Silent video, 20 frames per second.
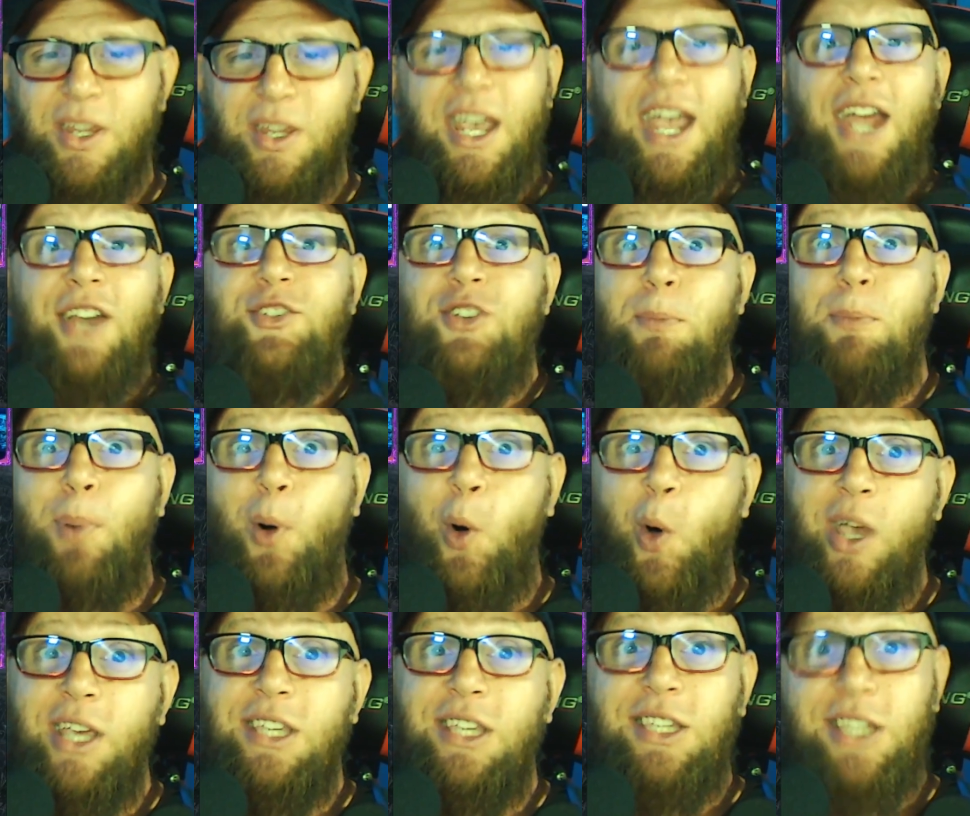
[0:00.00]
It's your
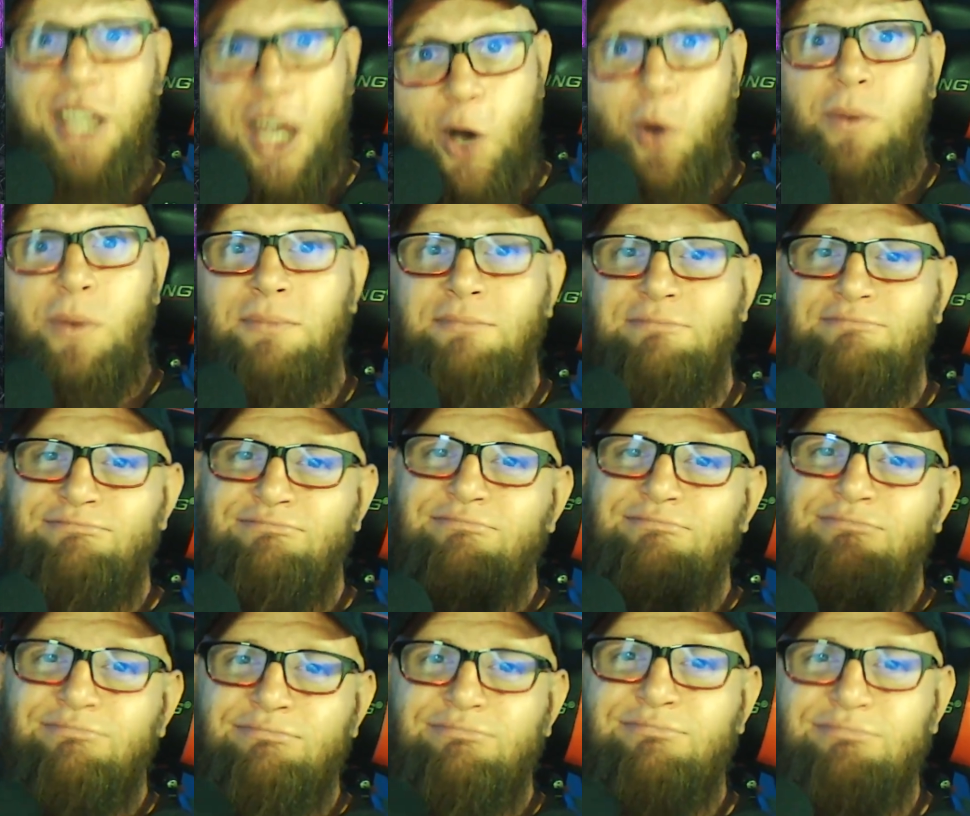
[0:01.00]
boy Q,
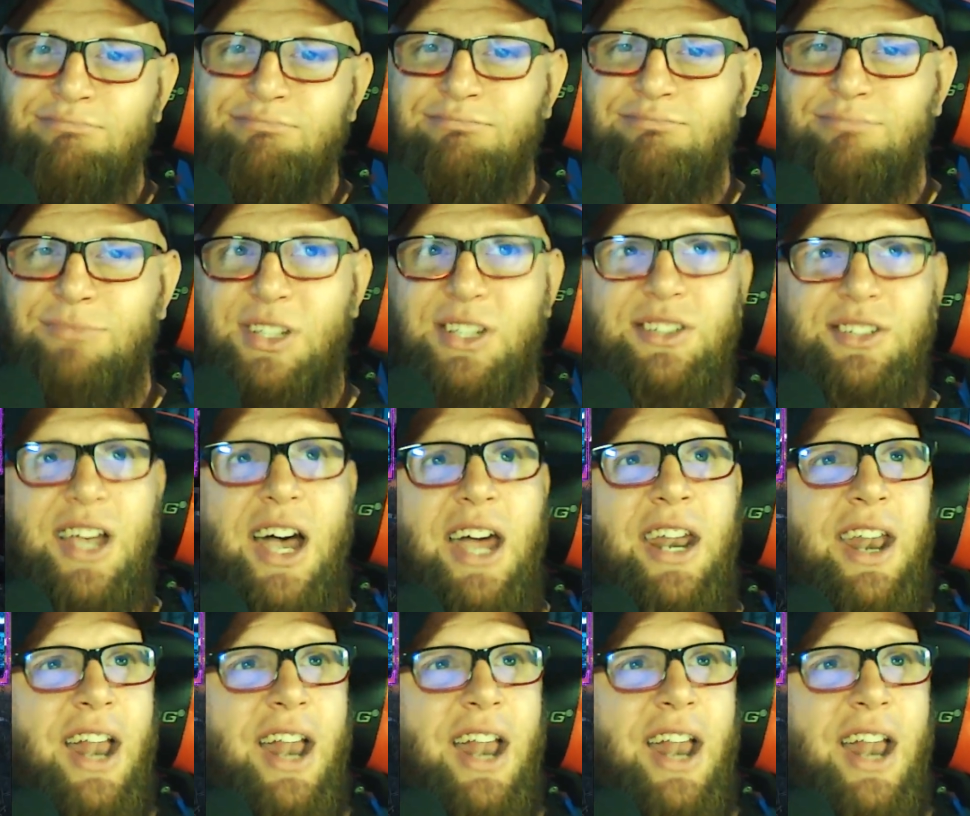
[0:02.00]
signing